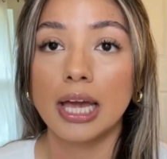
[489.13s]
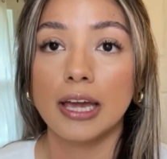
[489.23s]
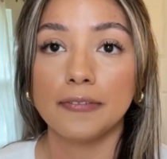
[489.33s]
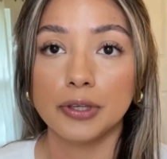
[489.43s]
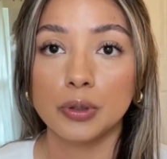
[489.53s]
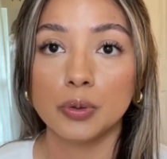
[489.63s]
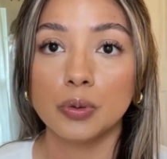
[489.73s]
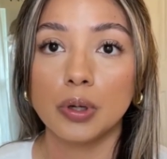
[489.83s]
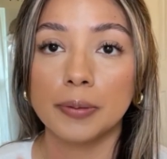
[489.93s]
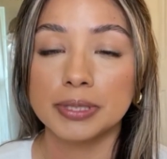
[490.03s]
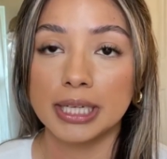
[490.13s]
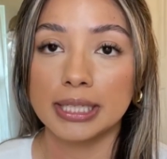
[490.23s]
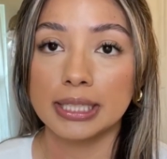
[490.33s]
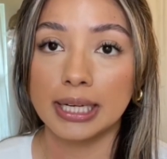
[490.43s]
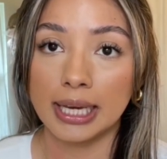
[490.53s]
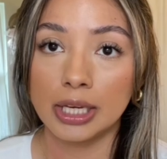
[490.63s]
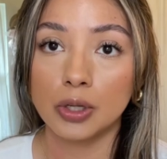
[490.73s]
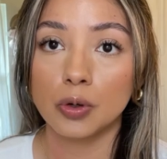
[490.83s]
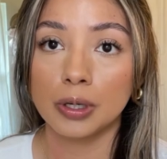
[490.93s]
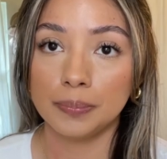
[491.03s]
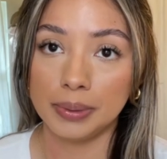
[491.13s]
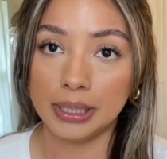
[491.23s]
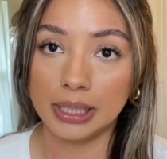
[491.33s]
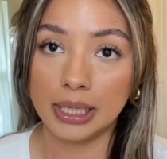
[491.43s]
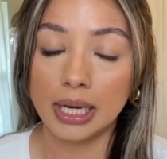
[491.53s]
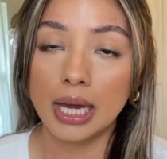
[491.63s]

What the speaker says: if you obtained an A or a B